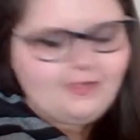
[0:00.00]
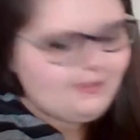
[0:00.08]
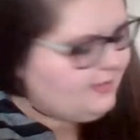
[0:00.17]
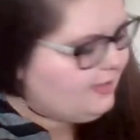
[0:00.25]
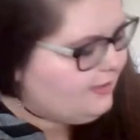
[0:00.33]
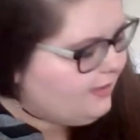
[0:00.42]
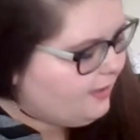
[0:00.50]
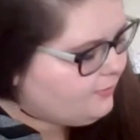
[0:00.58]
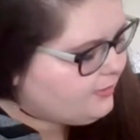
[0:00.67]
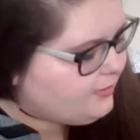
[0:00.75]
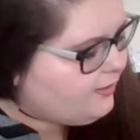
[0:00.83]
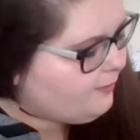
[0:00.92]
Yeah, I
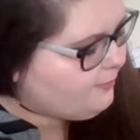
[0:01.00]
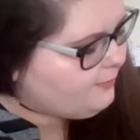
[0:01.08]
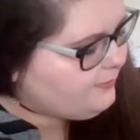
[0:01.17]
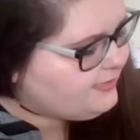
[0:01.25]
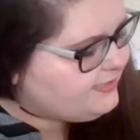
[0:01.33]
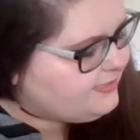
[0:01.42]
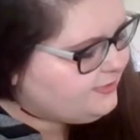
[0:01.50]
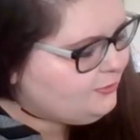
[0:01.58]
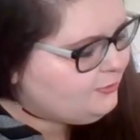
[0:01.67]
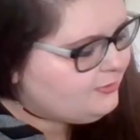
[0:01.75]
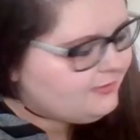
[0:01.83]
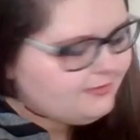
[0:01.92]
want to compromise
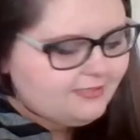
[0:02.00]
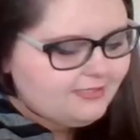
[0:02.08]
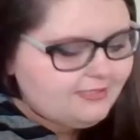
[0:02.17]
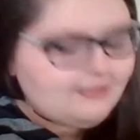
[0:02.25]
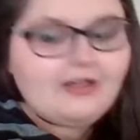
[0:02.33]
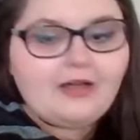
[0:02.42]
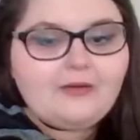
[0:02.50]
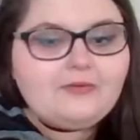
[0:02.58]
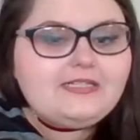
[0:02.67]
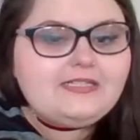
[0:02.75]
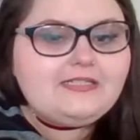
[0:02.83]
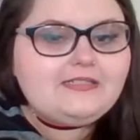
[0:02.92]
too, but still, I
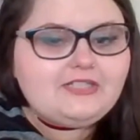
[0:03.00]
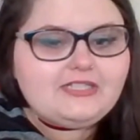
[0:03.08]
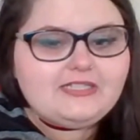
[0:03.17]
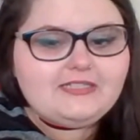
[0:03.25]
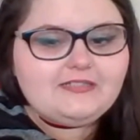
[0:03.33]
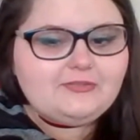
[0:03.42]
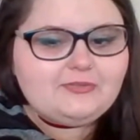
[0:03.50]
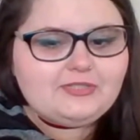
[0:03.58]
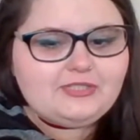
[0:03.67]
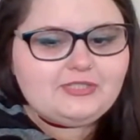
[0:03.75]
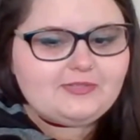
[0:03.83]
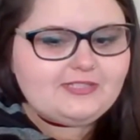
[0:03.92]
always just do what
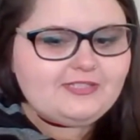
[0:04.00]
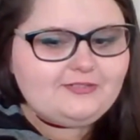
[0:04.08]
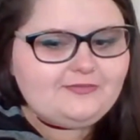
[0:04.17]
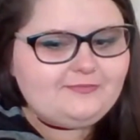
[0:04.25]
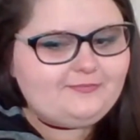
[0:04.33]
she wants to.